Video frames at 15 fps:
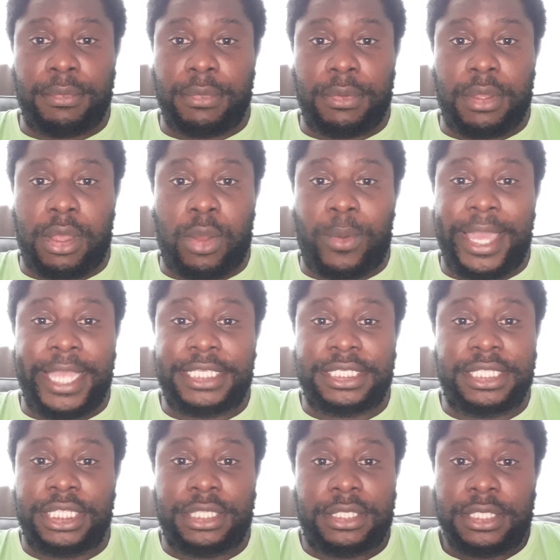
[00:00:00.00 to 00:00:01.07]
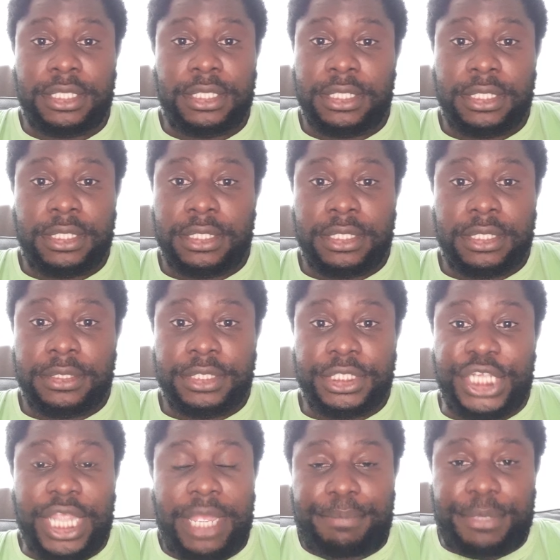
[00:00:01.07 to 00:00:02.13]
away to the
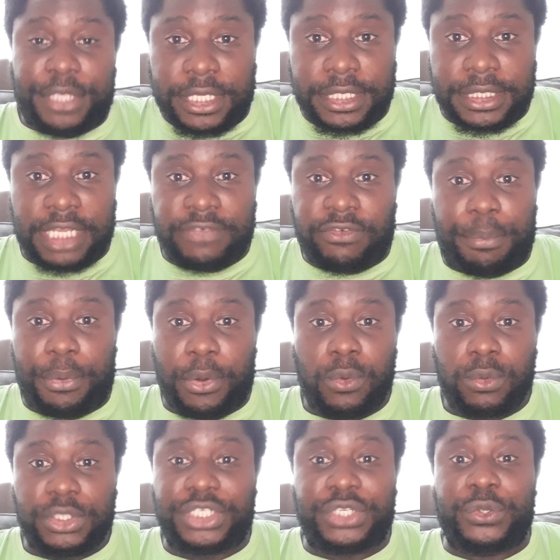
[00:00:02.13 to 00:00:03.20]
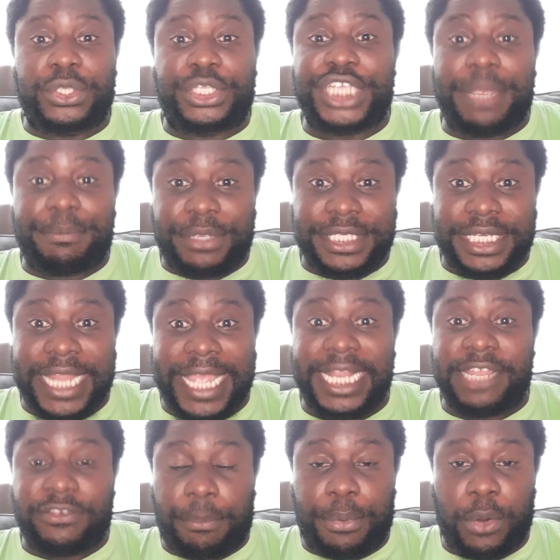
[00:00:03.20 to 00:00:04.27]
champions-elect
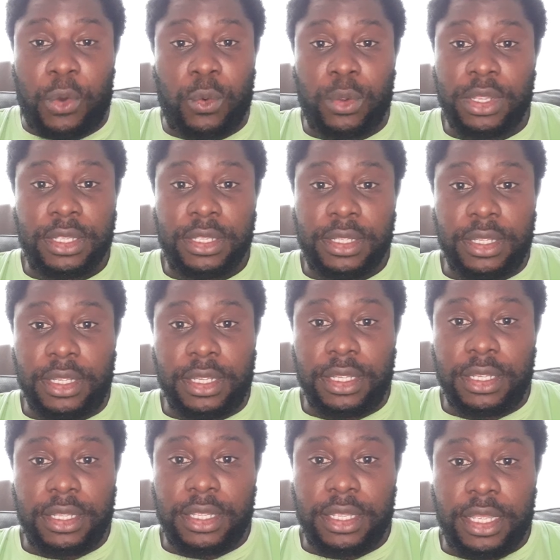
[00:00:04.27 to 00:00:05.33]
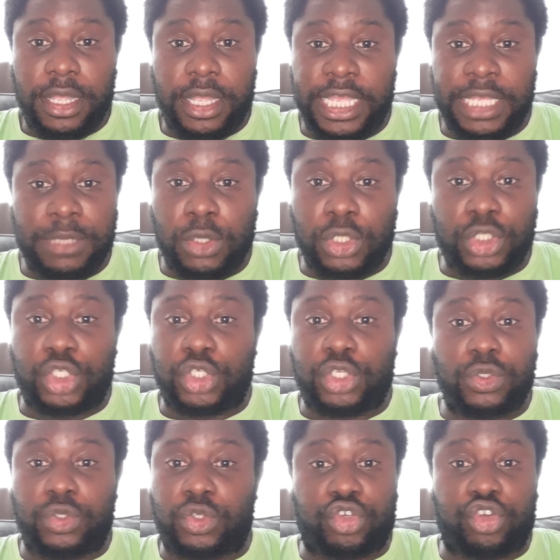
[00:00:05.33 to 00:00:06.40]
Liverpool, he was
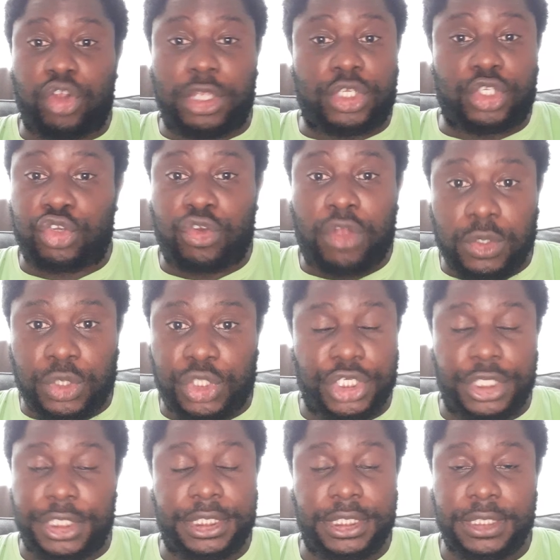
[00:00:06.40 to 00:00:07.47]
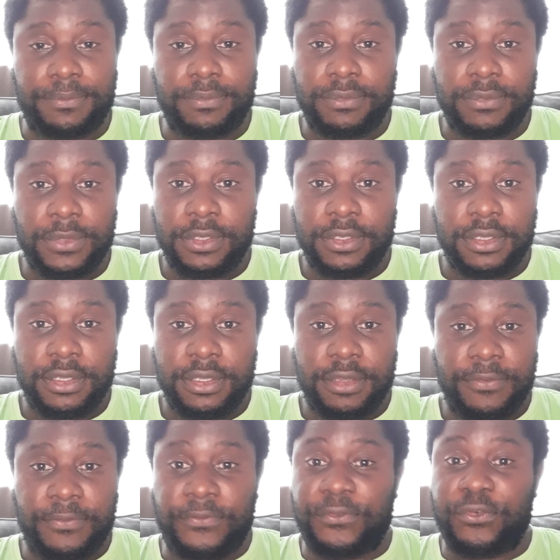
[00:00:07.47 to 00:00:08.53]
atrocious.
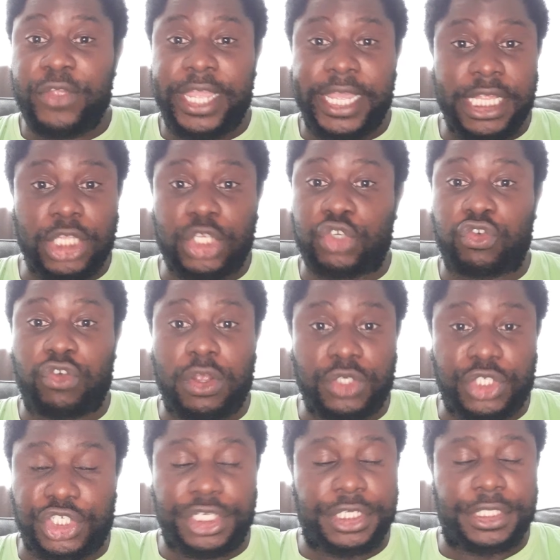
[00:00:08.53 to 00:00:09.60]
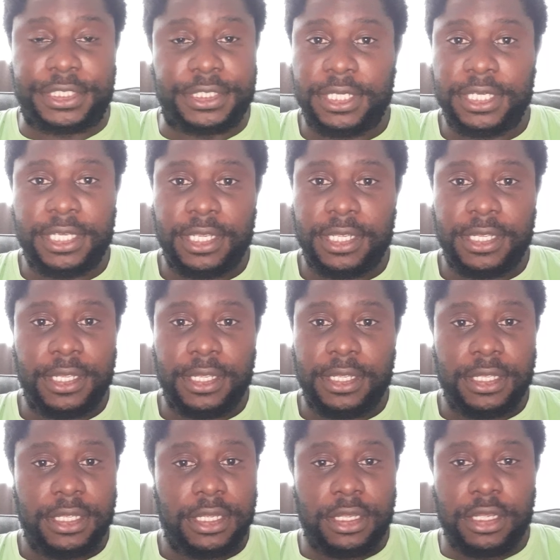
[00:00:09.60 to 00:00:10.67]
Friggin' atrocious.
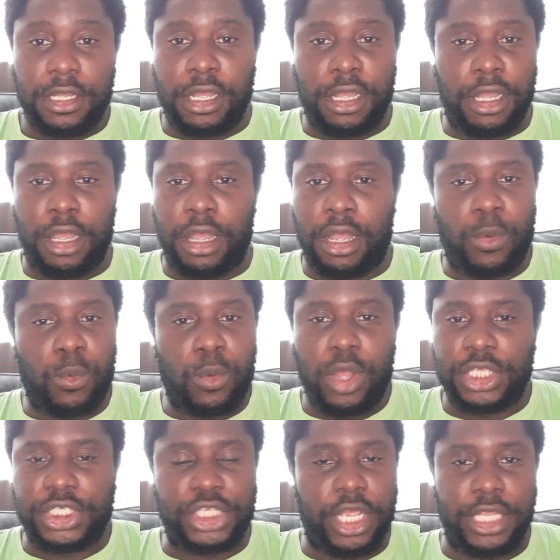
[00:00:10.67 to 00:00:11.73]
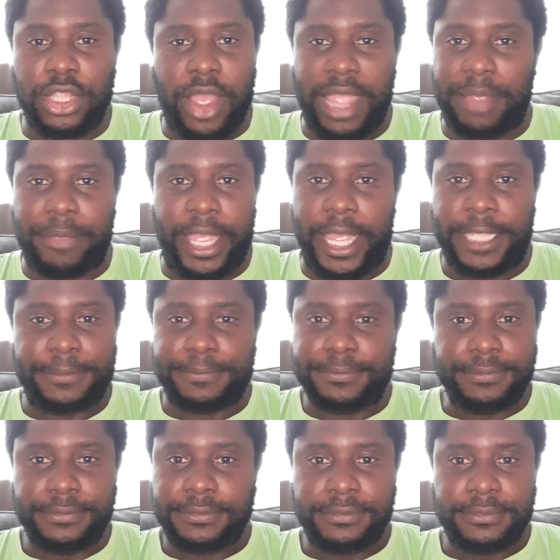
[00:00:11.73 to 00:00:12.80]
Oh, what a nightmare.
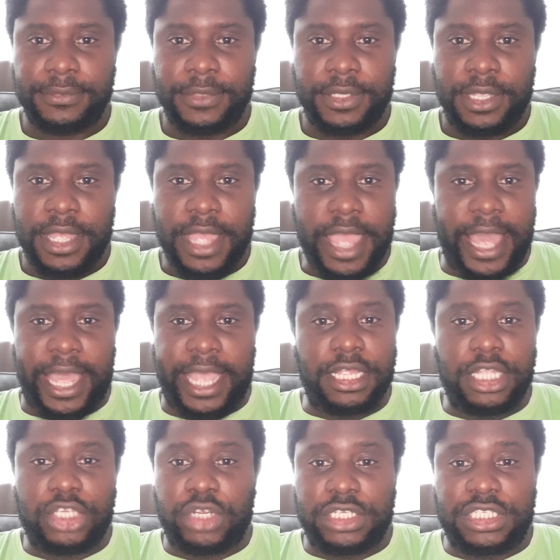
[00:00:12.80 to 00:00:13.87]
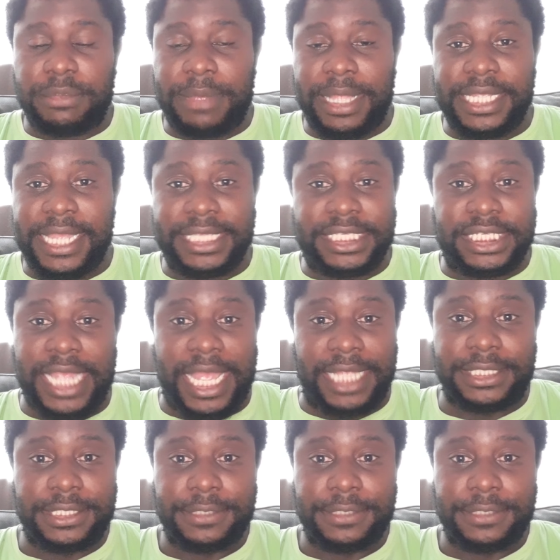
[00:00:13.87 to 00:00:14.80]
And can I trust him at the Etihad?